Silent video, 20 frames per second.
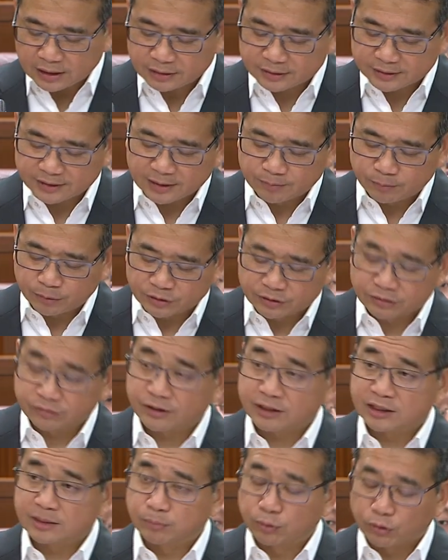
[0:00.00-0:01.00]
under
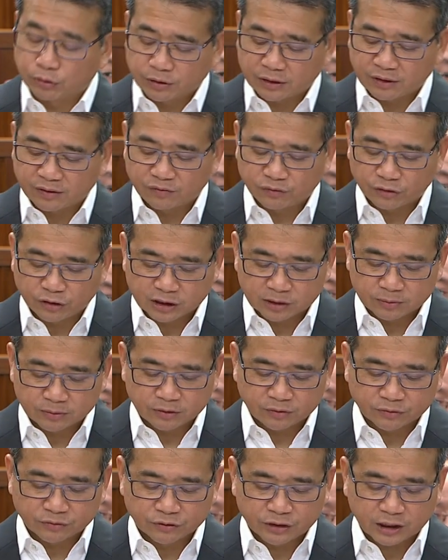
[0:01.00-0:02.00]
Singapore's reciprocal
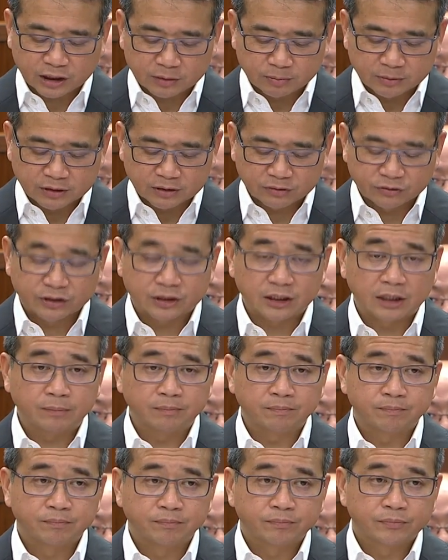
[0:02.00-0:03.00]
enforcement of judgments
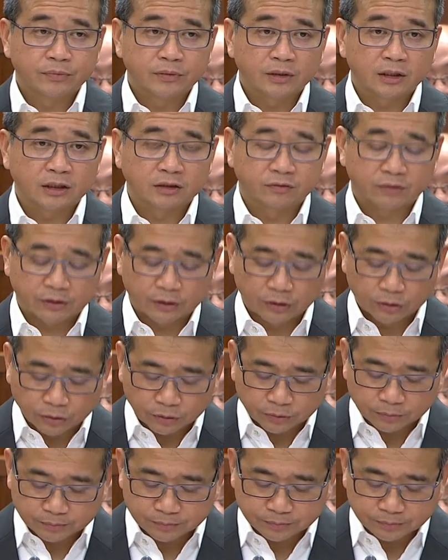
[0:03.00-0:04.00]
regime is very
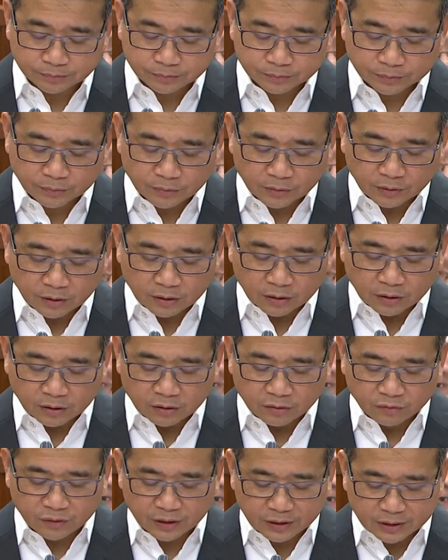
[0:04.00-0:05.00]
low.
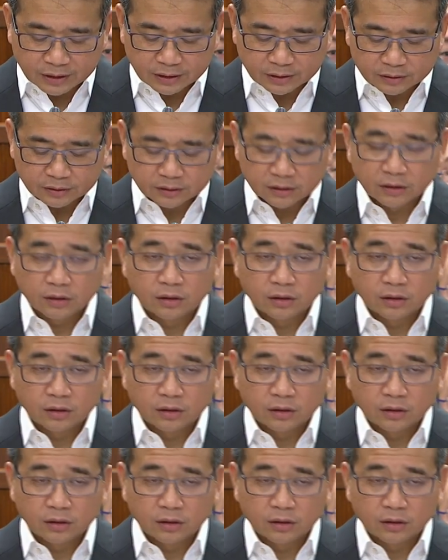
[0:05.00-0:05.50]
Further,